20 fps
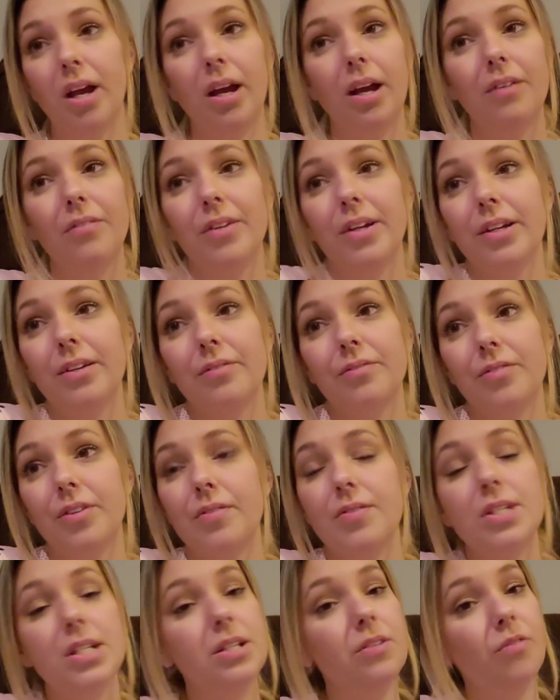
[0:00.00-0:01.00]
I have like
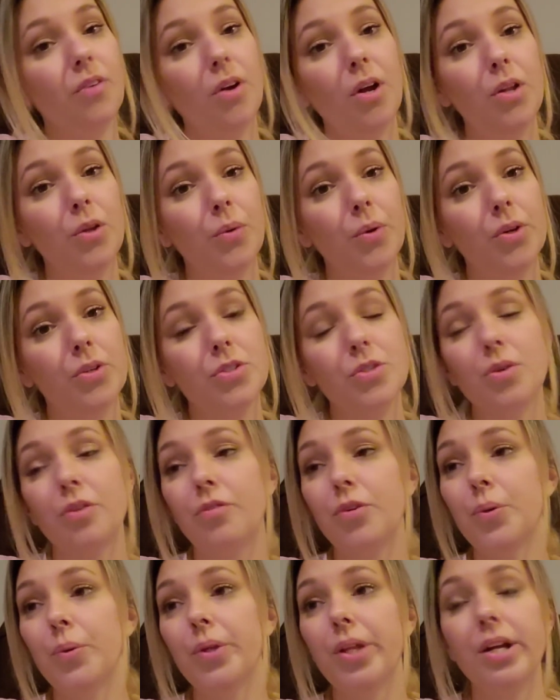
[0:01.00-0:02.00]
15 followers, so
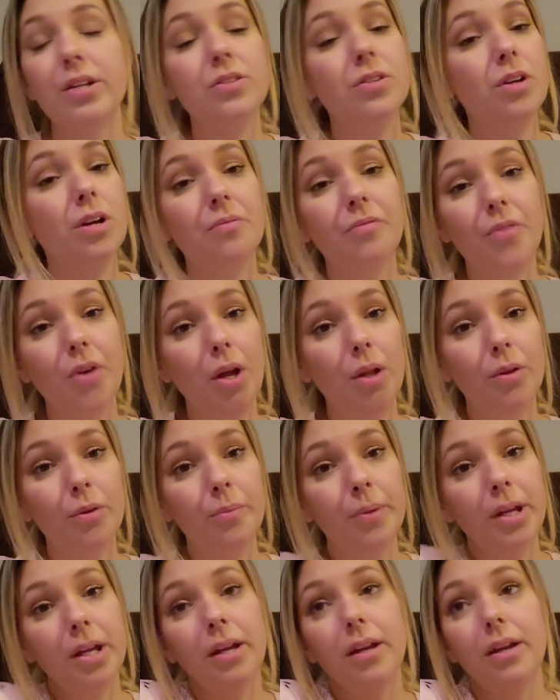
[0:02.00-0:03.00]
if you would like to come
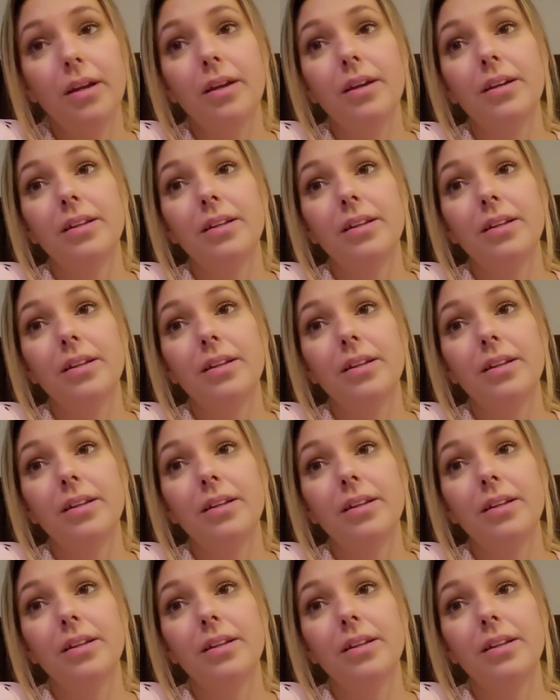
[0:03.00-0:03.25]
follow me,